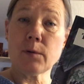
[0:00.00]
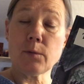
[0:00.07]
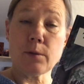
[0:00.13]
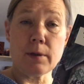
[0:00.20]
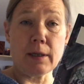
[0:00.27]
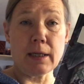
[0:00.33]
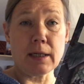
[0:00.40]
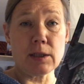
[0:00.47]

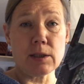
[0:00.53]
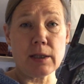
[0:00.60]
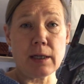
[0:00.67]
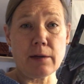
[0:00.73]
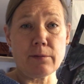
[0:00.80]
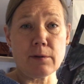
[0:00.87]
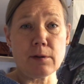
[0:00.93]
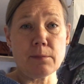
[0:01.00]
where I actually
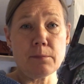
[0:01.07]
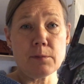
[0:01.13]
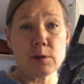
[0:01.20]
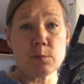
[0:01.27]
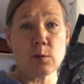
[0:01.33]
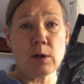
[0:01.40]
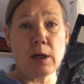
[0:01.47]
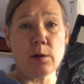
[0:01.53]
have a
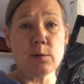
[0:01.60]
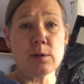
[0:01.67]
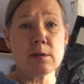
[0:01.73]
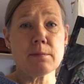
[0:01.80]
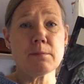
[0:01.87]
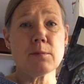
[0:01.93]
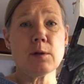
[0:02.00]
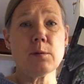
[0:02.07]
small
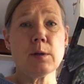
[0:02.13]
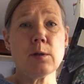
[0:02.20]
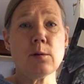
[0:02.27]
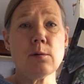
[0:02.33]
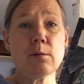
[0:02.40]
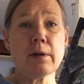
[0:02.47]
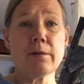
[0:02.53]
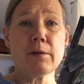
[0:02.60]
house where we
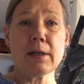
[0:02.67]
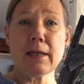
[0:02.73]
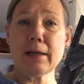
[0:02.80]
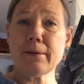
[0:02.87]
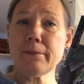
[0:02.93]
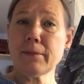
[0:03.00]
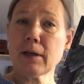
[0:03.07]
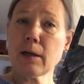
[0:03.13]
go every
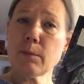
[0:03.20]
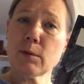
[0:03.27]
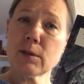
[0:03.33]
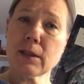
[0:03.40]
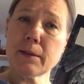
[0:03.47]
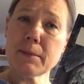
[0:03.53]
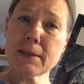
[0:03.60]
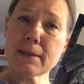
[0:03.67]
year a couple
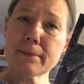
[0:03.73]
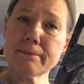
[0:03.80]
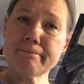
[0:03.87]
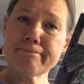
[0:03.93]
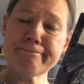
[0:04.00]
of times.